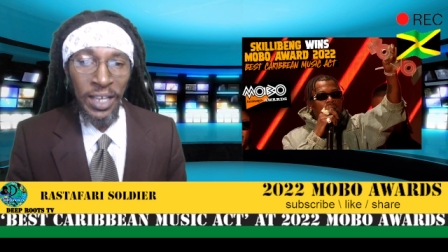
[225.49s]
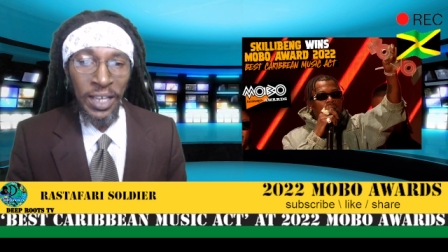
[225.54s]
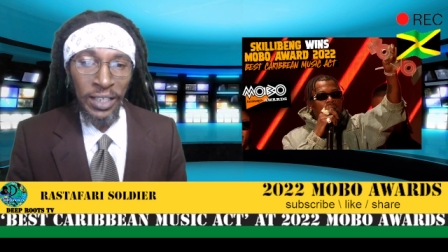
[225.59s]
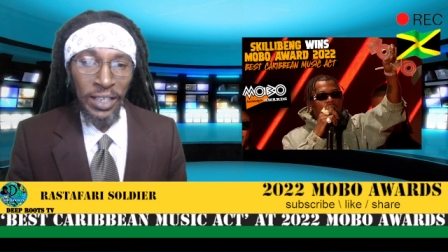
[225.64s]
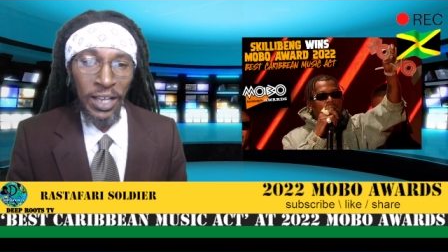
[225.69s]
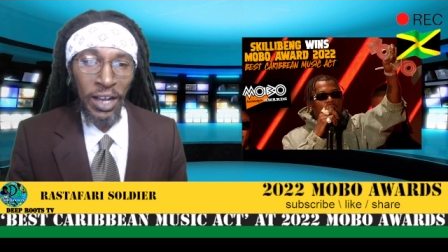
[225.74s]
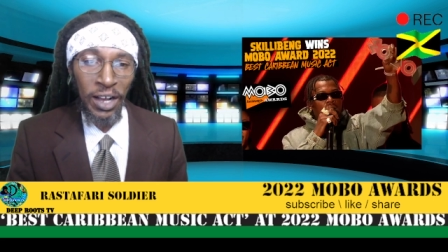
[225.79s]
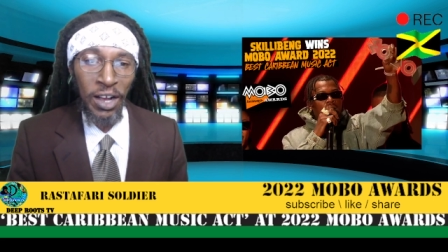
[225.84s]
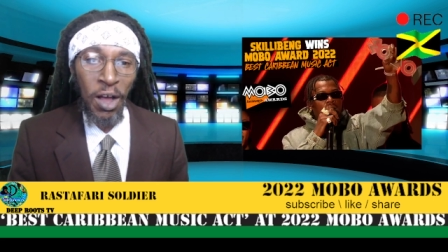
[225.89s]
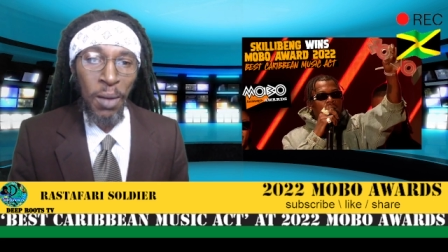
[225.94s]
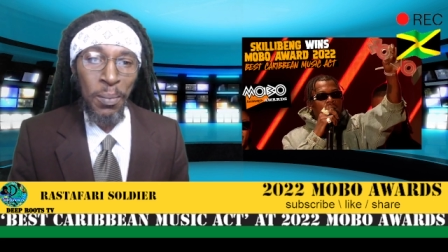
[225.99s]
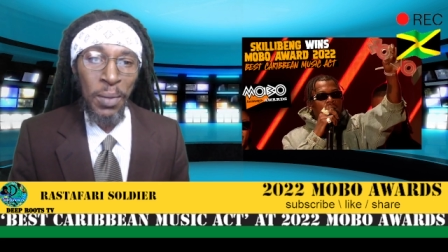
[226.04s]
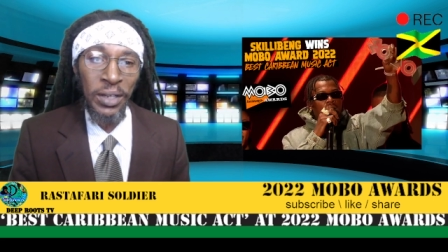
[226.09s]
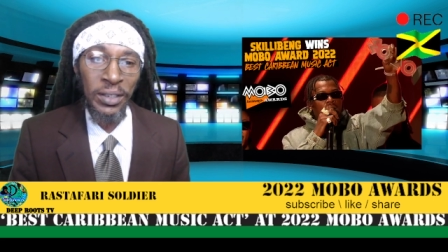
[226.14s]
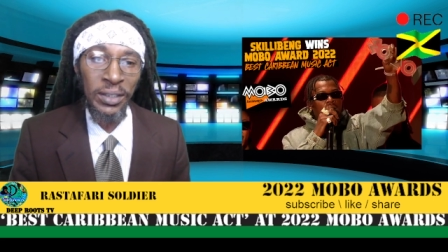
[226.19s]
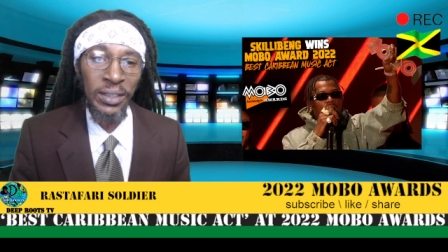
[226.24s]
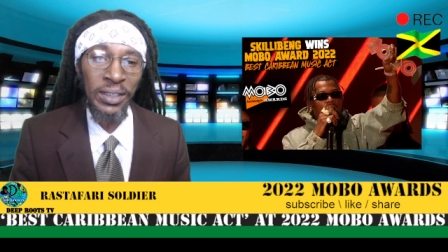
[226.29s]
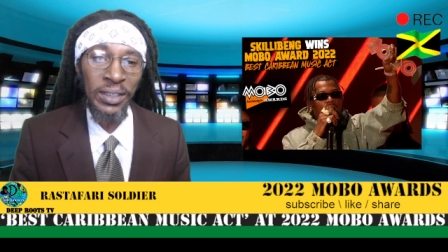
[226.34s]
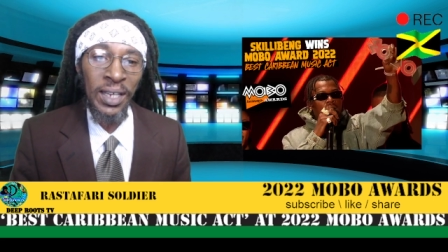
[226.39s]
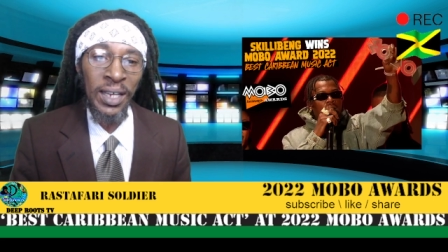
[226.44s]
in the
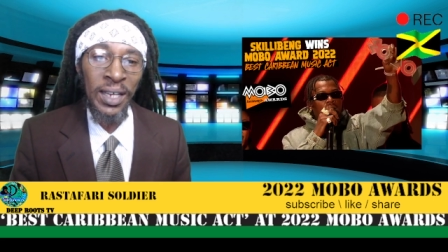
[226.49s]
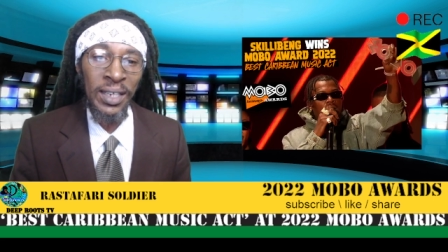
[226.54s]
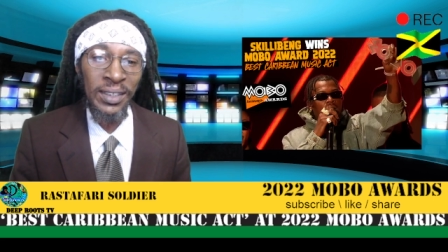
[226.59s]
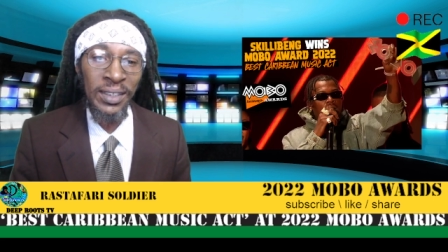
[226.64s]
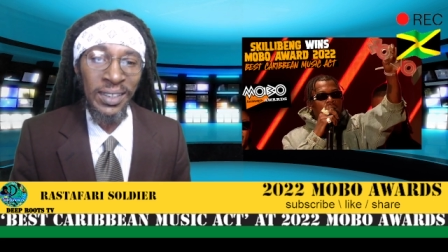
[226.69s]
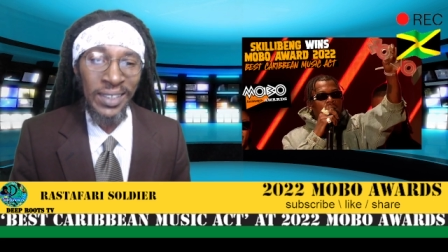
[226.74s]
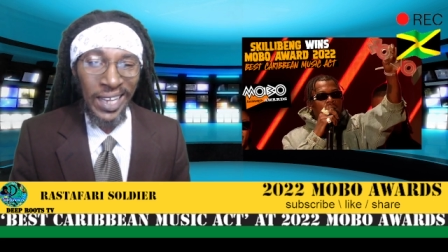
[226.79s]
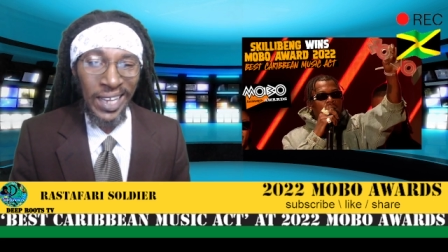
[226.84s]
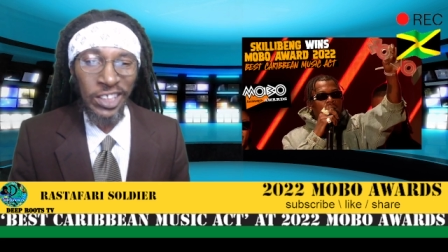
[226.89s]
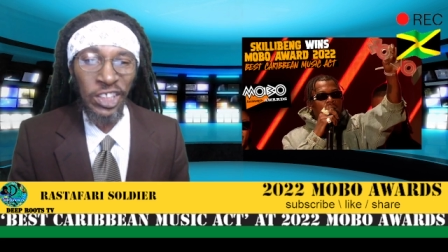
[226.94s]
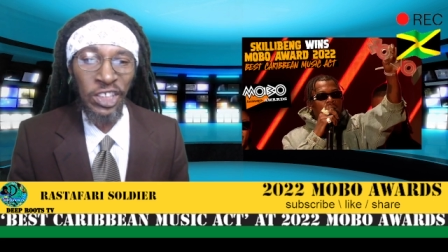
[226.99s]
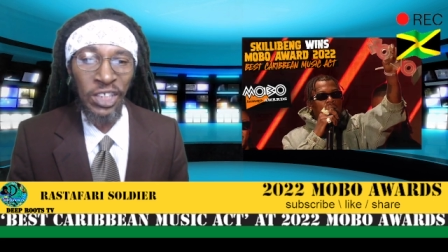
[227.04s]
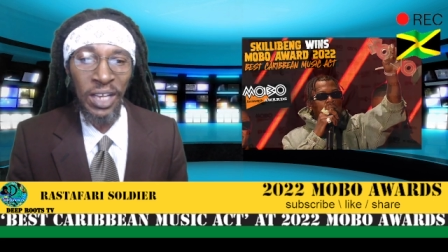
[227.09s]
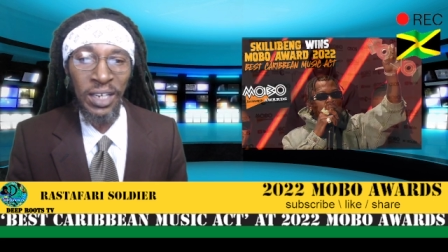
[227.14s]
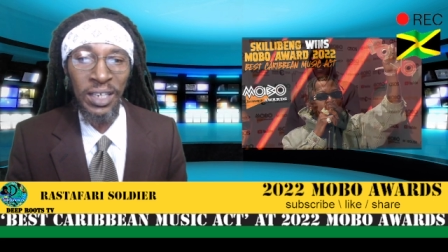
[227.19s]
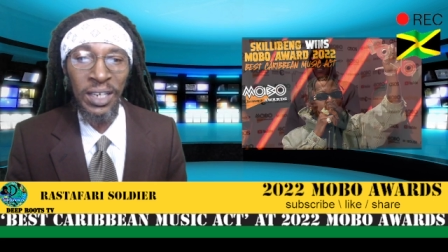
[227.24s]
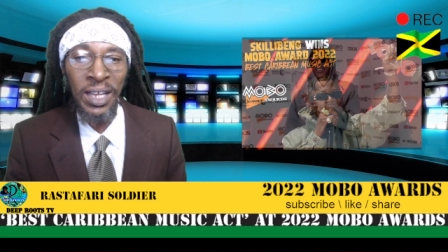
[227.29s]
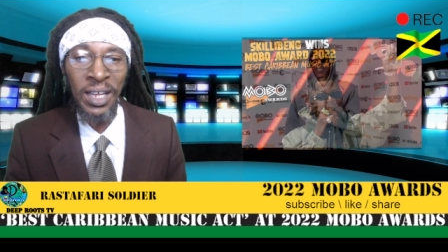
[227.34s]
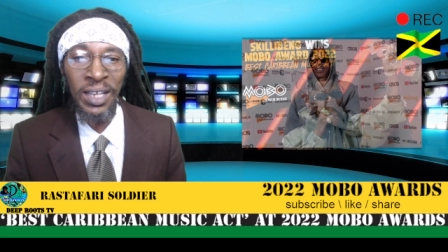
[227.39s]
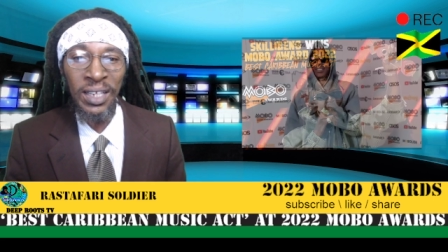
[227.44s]
comments
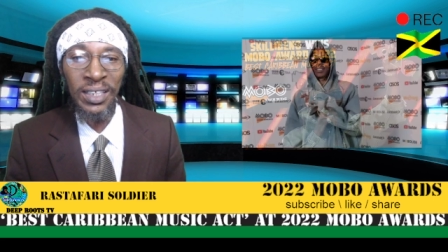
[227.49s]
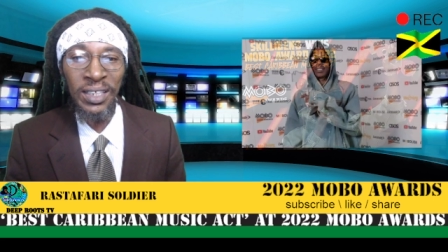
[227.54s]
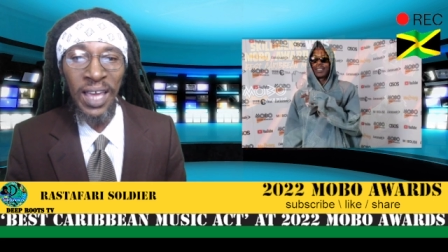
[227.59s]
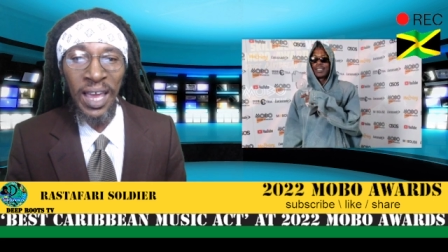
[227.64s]
section.